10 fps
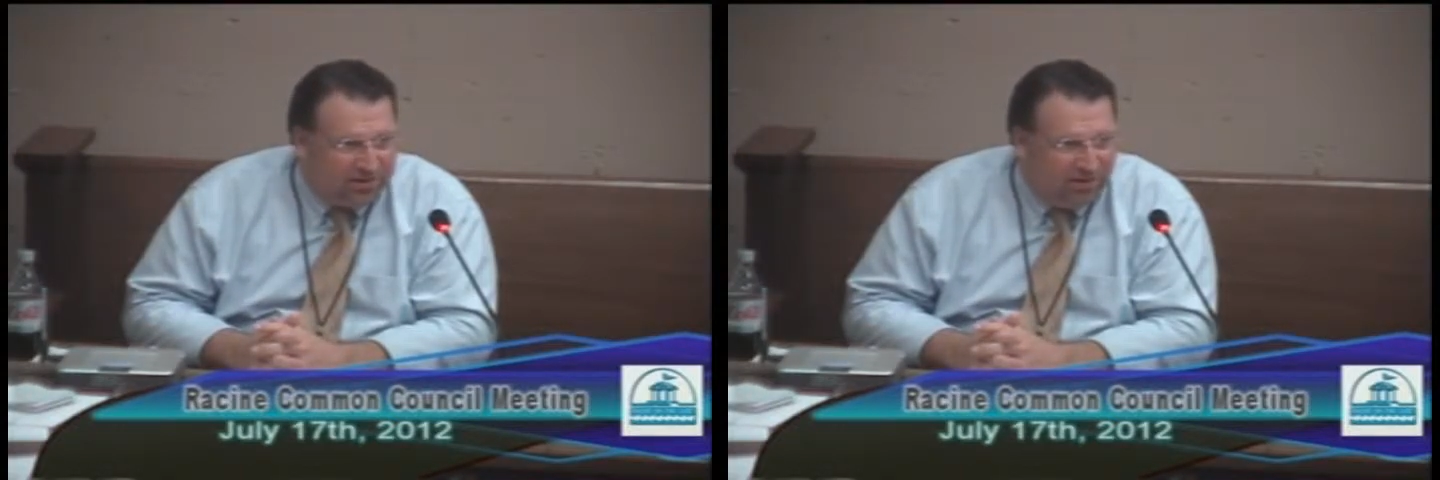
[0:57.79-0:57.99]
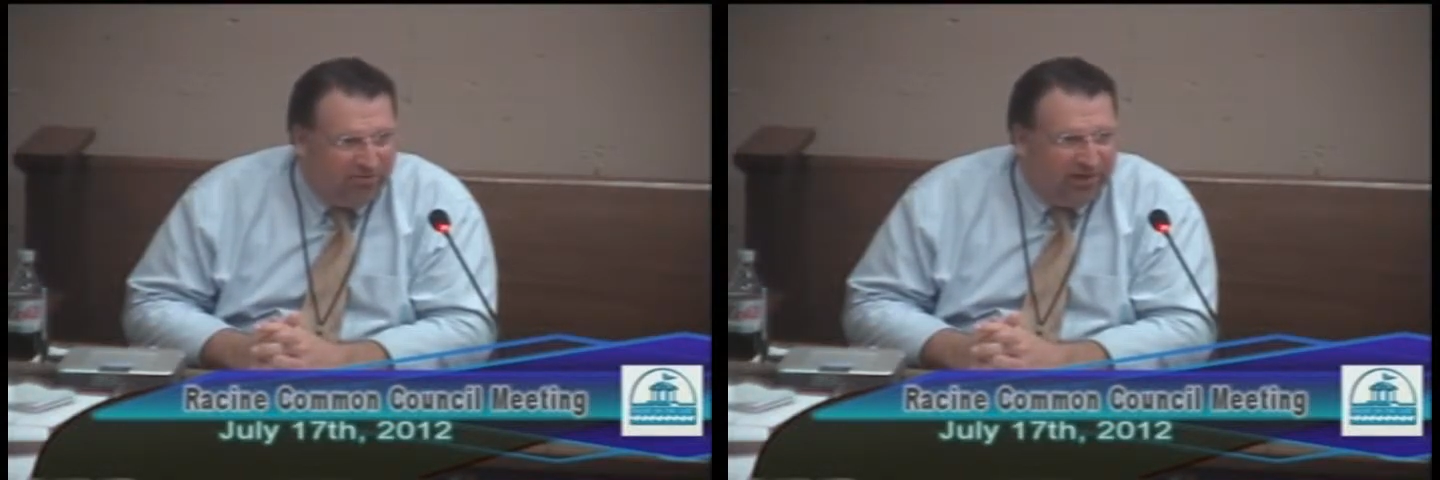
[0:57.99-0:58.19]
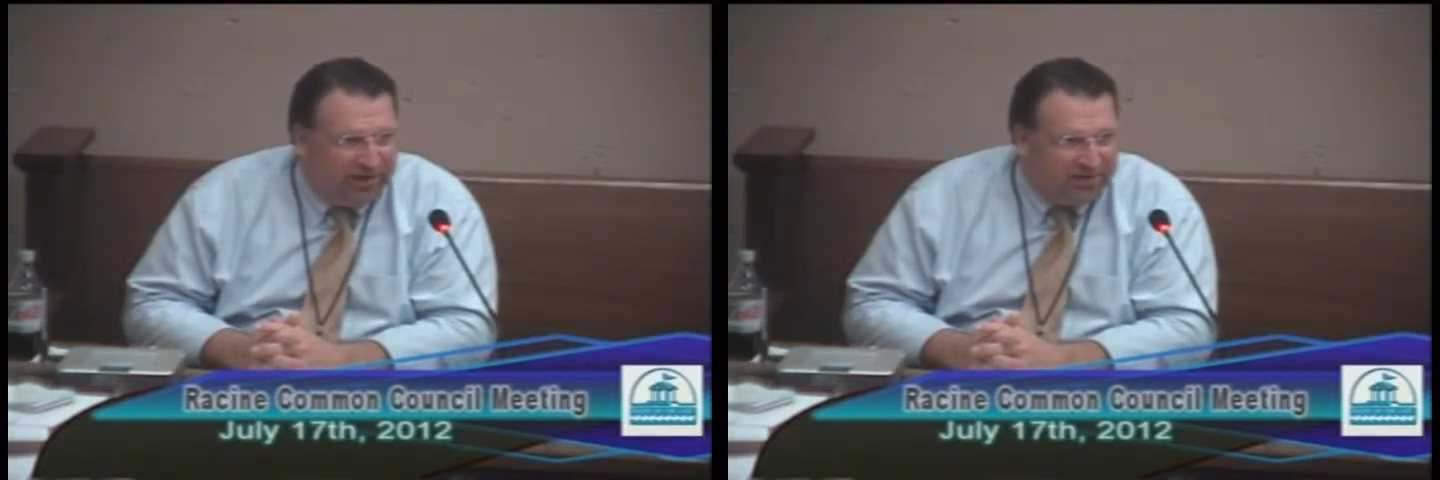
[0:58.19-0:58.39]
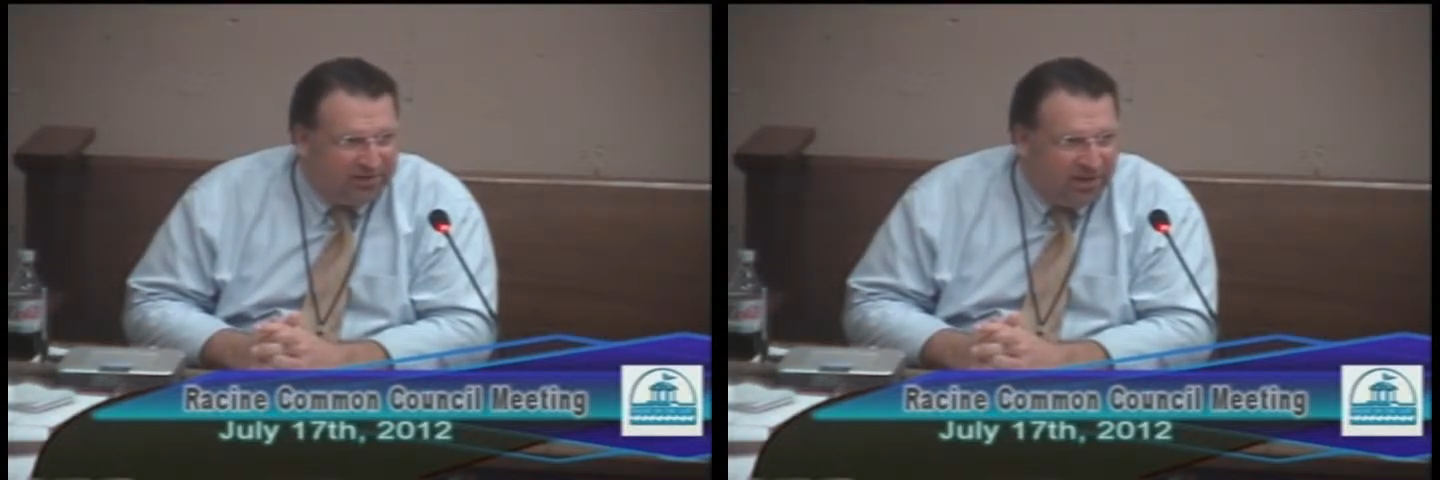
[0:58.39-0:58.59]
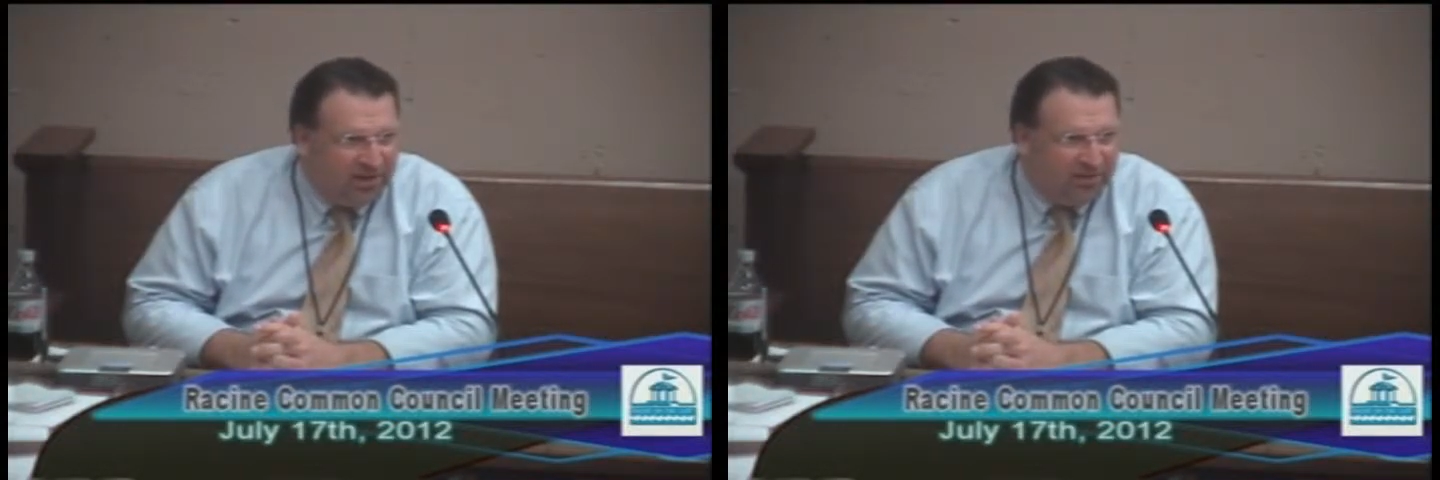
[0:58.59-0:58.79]
of Acts
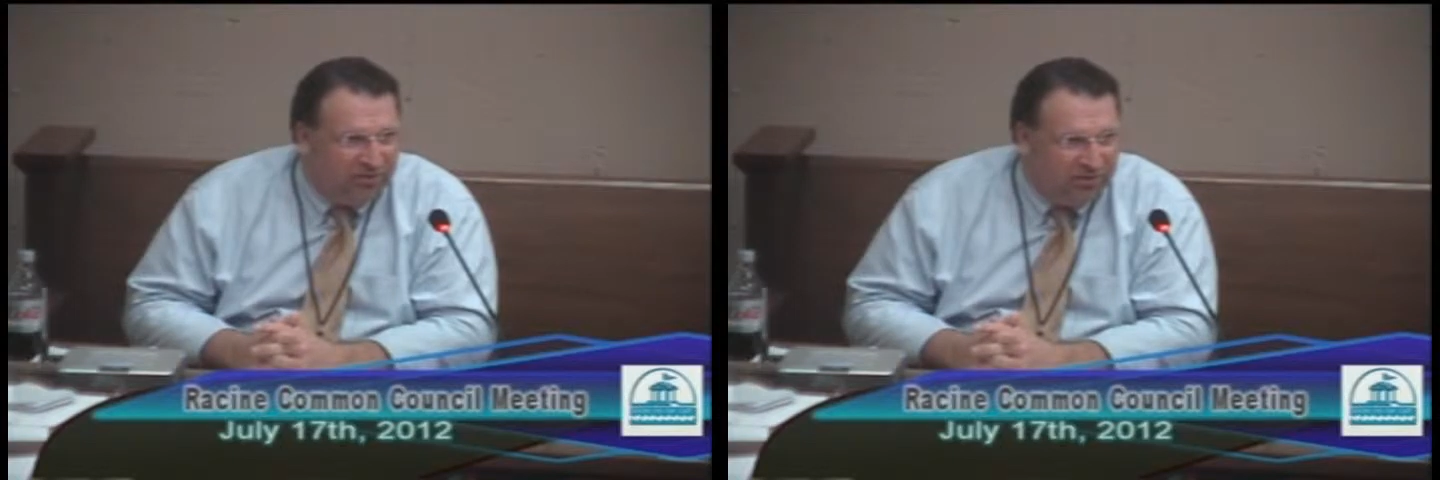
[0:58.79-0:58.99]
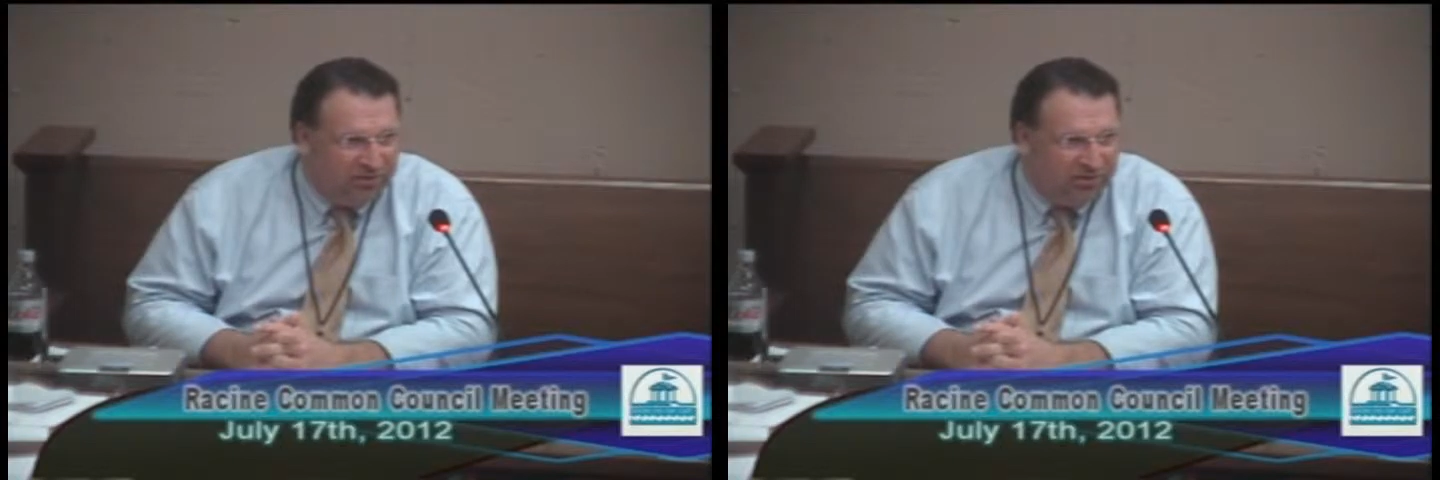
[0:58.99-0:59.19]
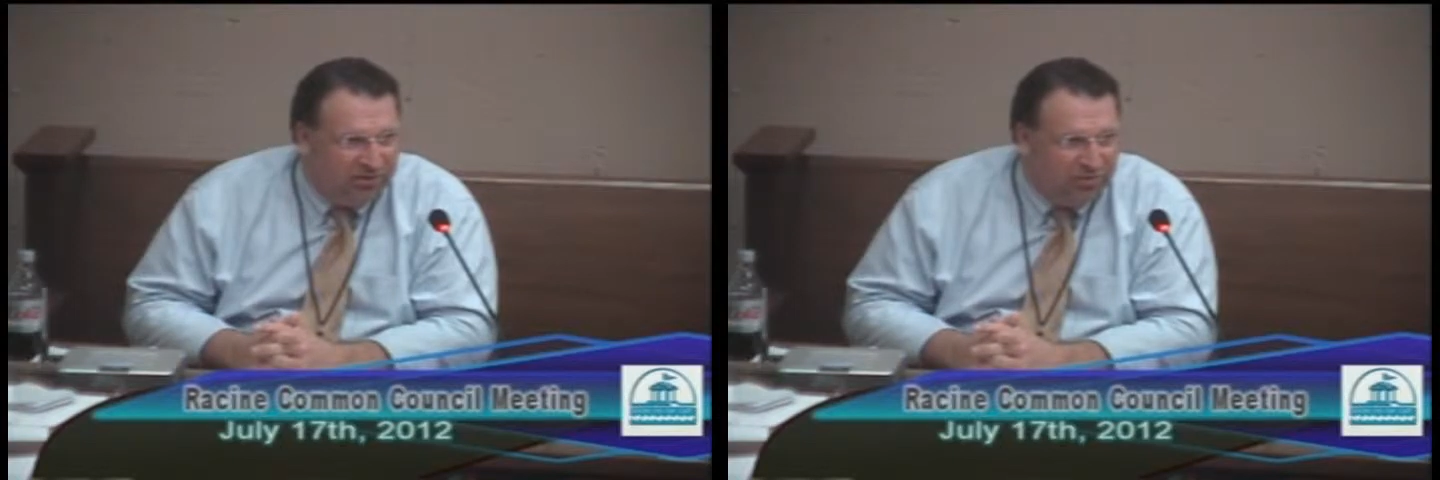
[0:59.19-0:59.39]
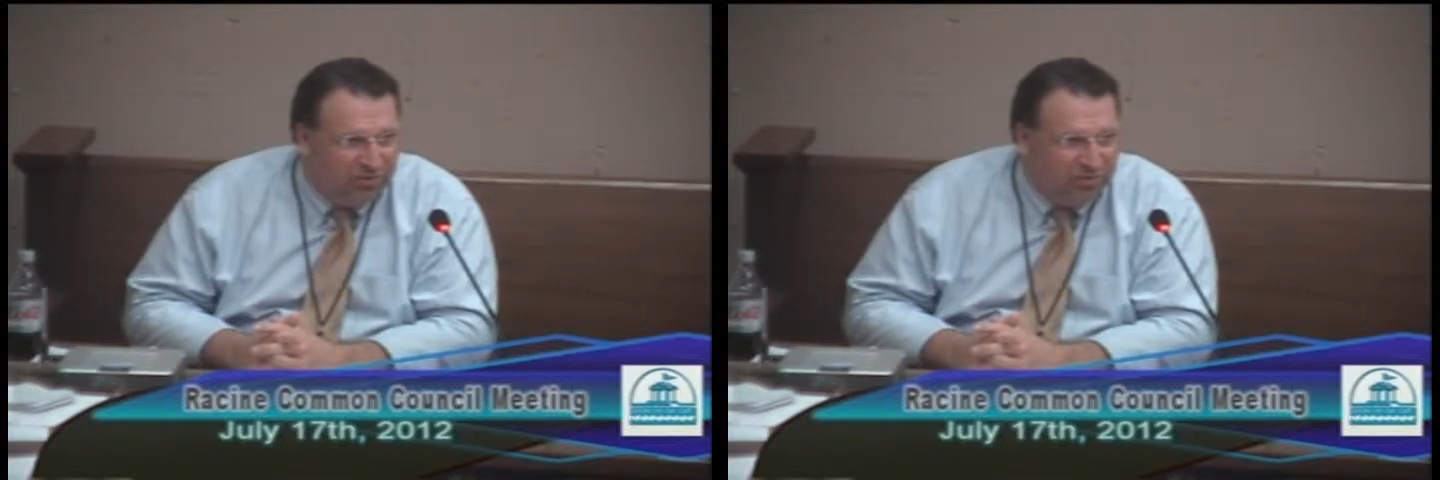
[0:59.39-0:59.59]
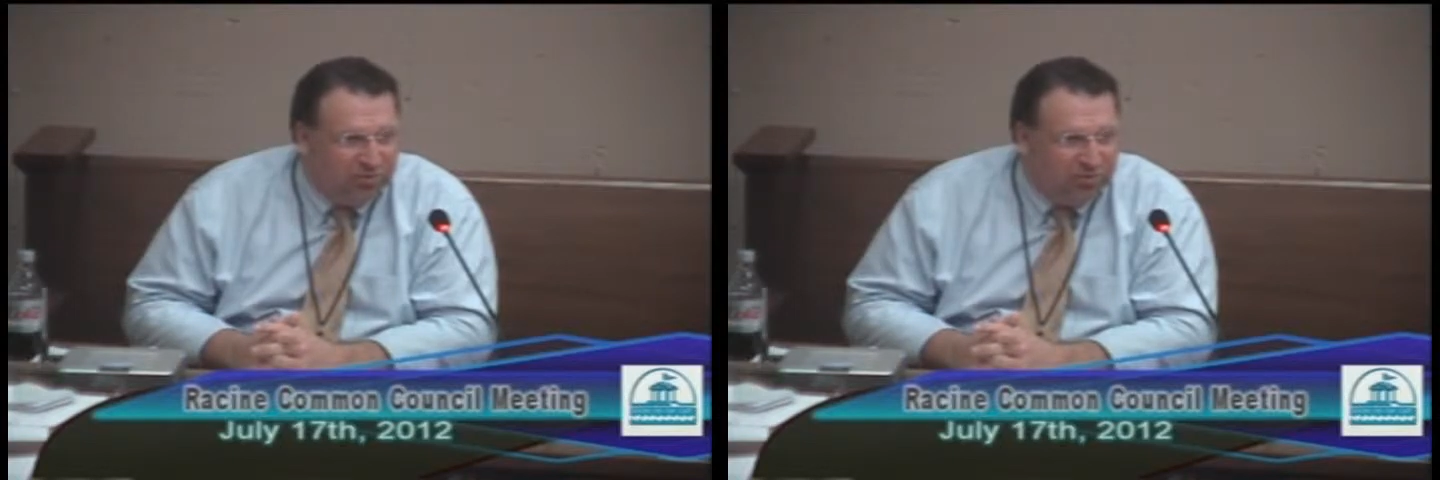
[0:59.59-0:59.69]
10 and 32